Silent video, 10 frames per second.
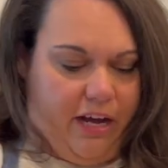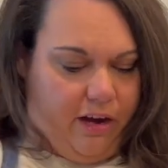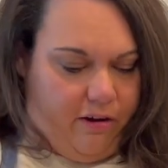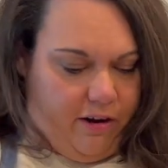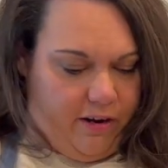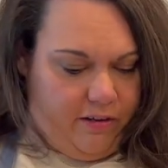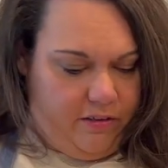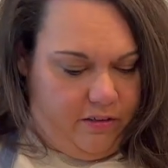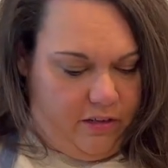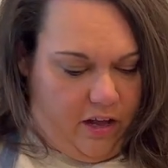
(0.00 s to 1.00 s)
our
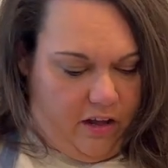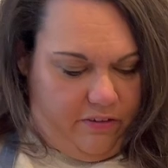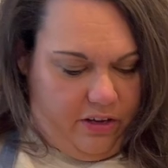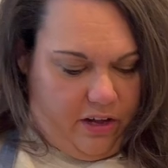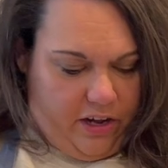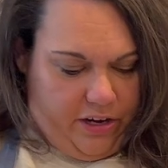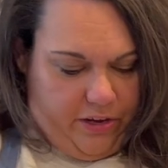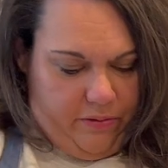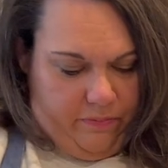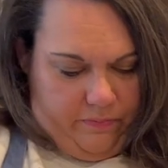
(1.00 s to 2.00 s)
avocado.